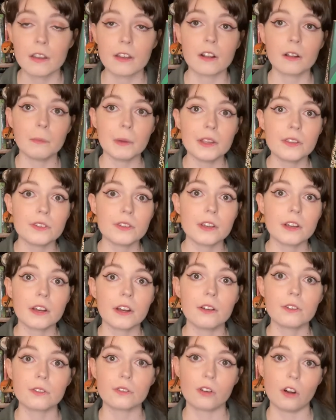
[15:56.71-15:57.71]
Clemencia
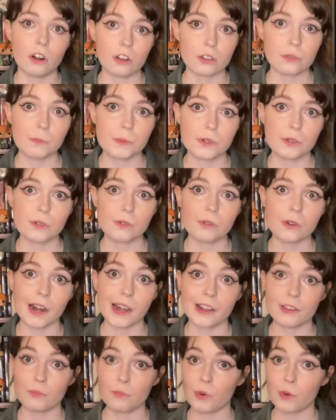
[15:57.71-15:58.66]
goes to hospital and is